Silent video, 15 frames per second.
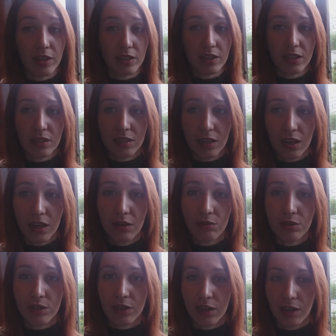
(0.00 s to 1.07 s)
6th
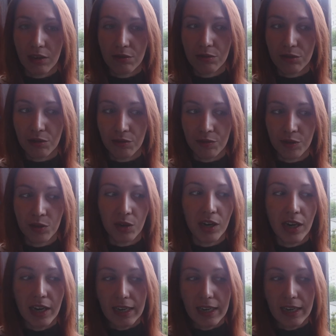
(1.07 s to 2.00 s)
house, the house of your